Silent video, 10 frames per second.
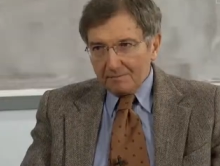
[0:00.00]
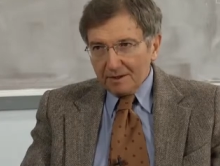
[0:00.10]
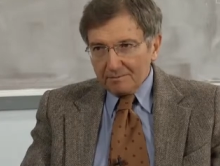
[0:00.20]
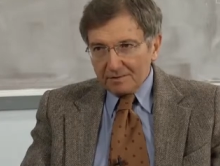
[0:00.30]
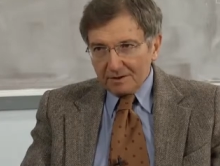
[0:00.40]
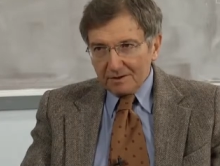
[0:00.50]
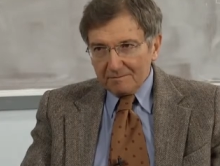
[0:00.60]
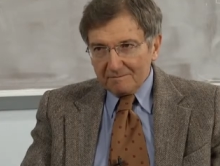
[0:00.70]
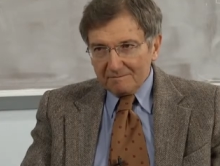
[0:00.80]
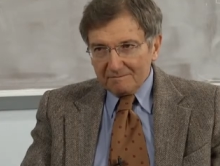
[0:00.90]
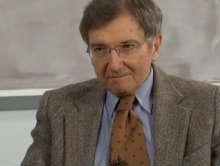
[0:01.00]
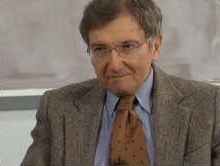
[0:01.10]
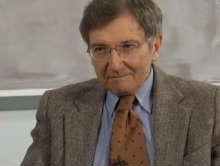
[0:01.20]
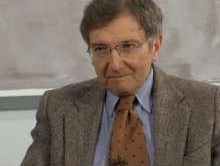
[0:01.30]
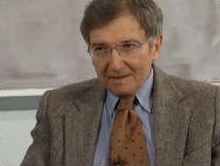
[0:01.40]
problems are,
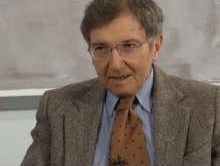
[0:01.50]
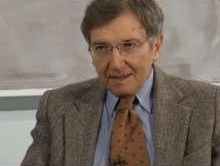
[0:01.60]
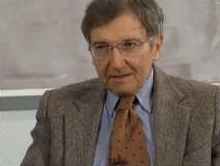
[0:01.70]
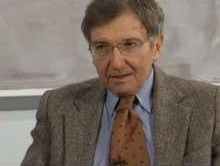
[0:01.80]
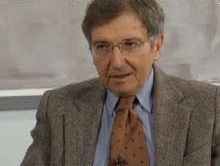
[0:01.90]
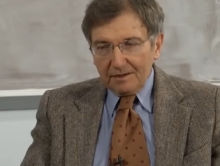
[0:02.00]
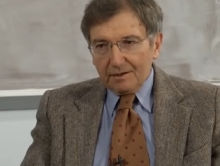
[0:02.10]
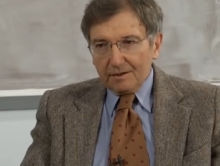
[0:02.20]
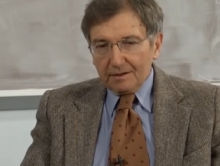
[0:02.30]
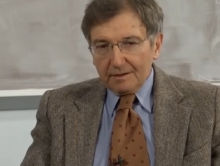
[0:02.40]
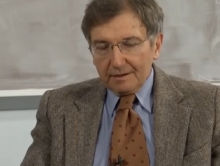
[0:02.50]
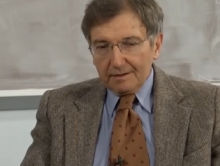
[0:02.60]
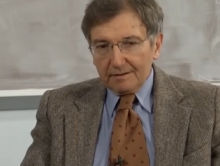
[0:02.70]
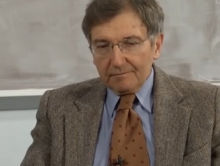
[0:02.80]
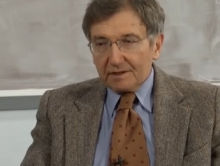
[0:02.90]
and they are
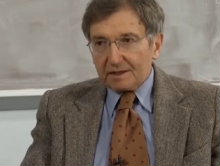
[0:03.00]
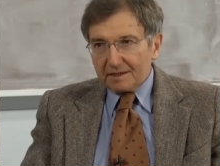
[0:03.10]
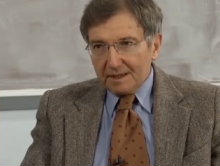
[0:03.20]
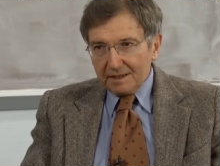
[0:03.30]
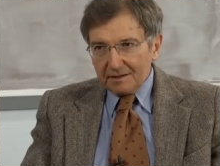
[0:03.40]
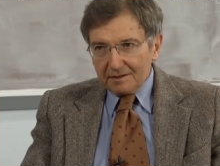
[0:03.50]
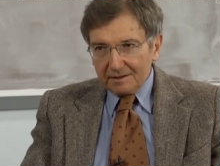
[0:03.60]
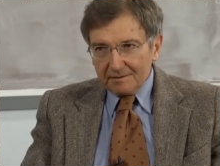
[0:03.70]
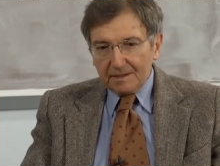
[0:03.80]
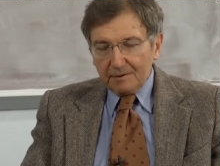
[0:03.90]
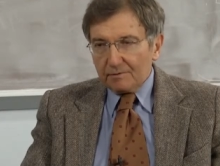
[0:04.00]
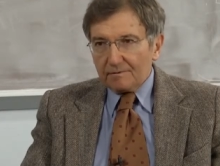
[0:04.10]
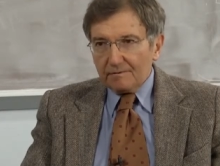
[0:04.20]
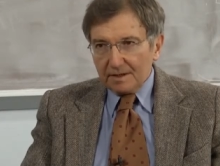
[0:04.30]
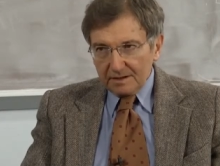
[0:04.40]
risk takers. They will
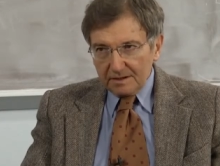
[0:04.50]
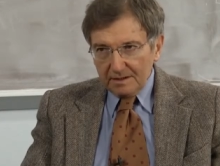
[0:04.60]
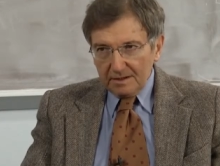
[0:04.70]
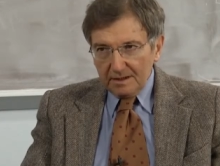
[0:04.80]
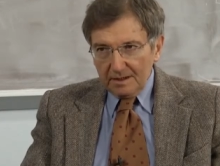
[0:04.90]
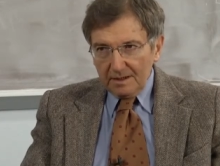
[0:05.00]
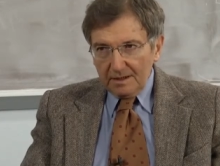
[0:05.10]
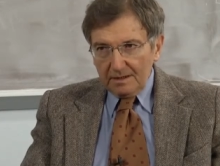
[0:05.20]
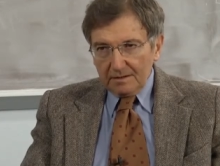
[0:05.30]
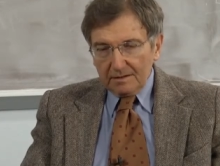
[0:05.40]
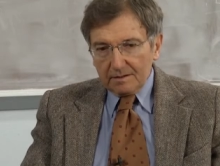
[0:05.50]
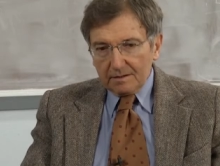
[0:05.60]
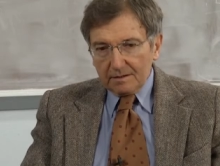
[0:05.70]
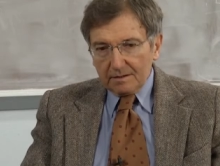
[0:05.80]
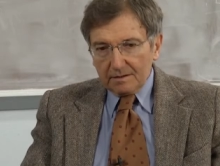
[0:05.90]
invest in
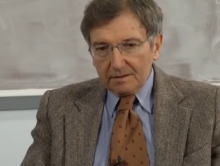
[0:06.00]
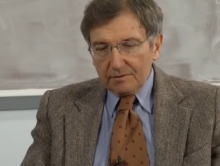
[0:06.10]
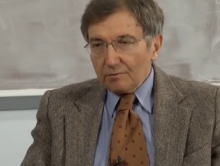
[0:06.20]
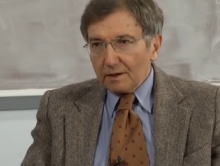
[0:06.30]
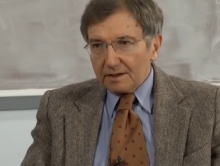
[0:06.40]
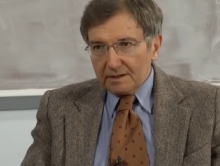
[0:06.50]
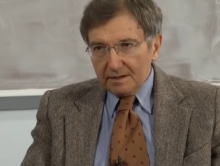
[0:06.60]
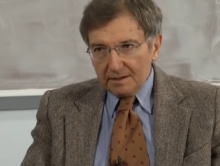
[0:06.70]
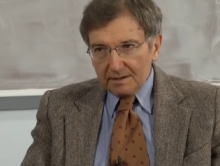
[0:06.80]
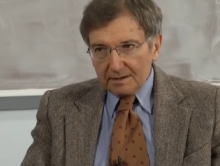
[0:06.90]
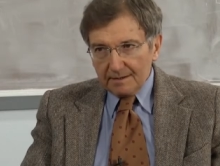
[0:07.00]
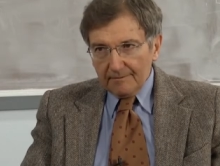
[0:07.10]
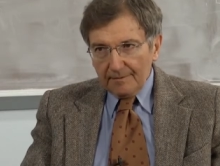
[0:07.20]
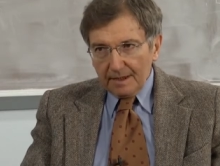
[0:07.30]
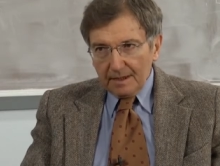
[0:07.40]
uh, new ideas
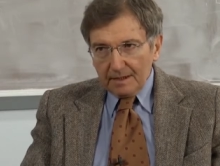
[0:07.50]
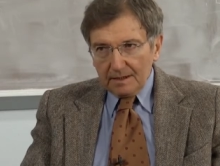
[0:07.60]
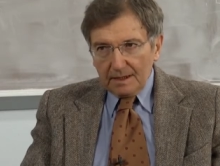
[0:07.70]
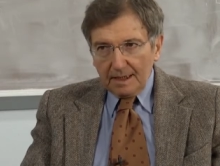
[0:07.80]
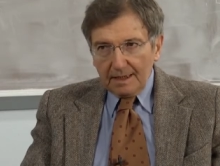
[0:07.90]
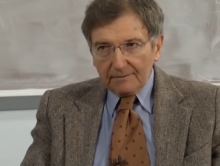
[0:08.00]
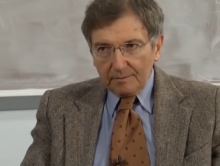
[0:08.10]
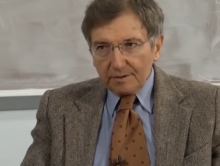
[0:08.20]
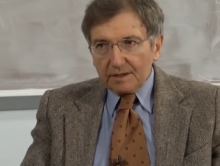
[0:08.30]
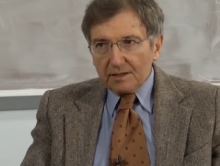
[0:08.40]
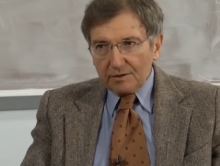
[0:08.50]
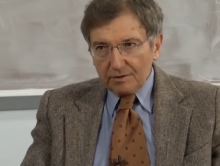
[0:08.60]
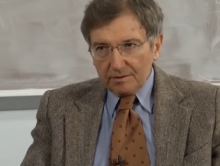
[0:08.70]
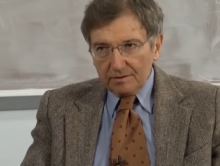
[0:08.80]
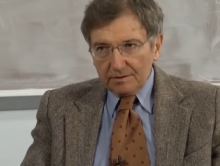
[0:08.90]
that have the
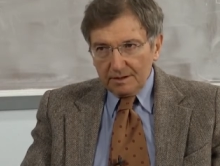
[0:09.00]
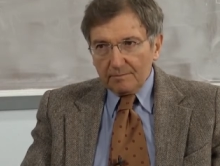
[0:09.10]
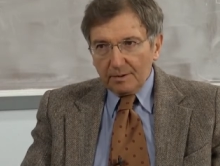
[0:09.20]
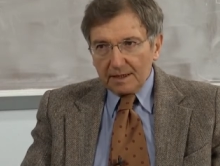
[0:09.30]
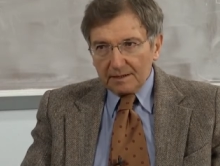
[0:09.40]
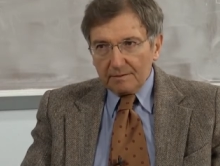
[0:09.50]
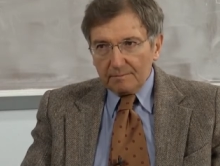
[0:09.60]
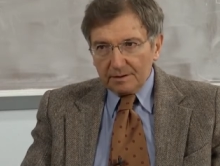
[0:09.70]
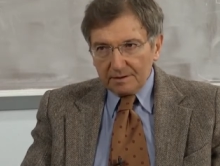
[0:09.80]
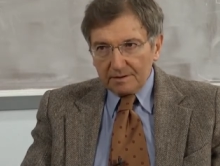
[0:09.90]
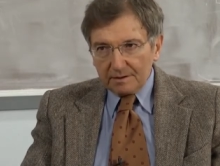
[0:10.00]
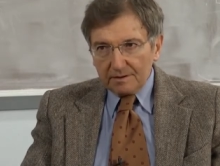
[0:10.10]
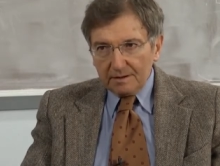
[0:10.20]
potential to impact their business.